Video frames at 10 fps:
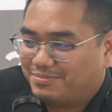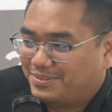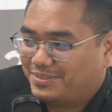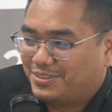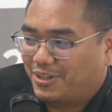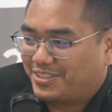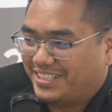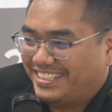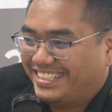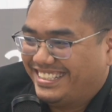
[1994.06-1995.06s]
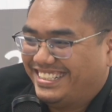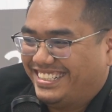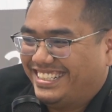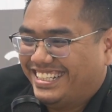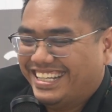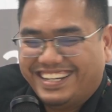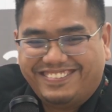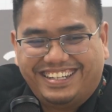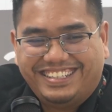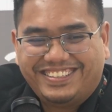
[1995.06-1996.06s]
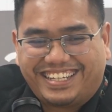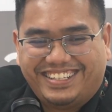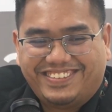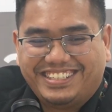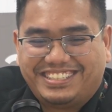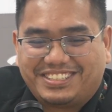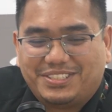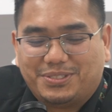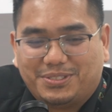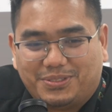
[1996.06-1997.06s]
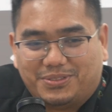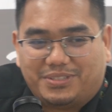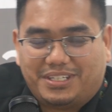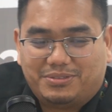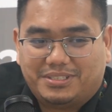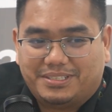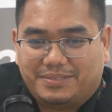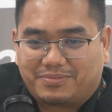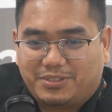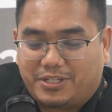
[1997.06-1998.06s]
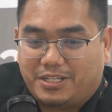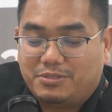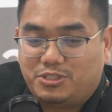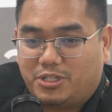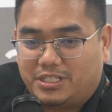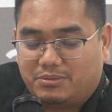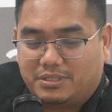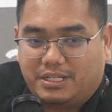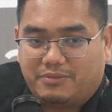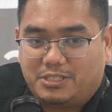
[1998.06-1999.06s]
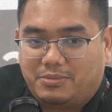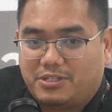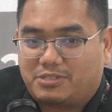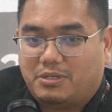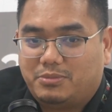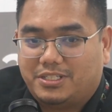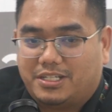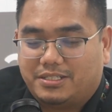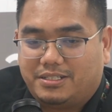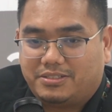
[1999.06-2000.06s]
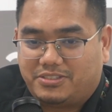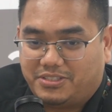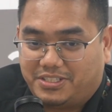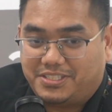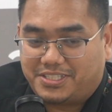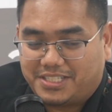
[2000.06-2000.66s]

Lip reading: talking, well, you can always join our FCBIOS webinar series.